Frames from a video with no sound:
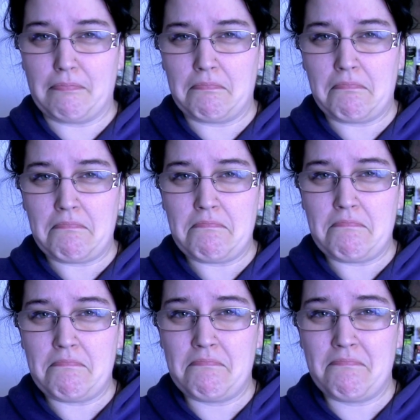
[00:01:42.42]

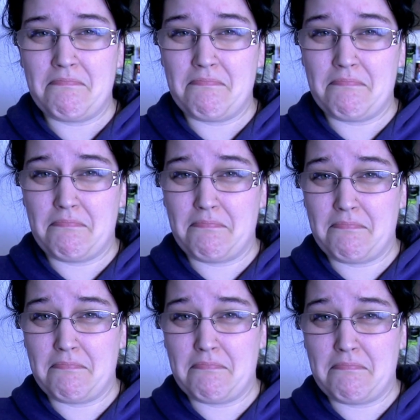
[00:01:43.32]

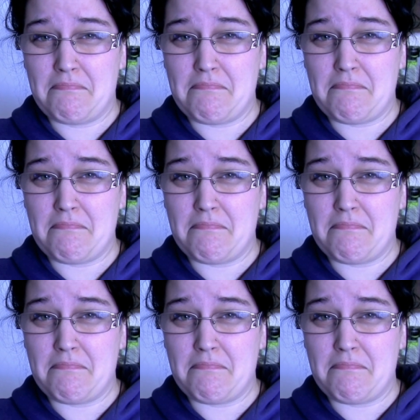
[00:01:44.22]
(silence)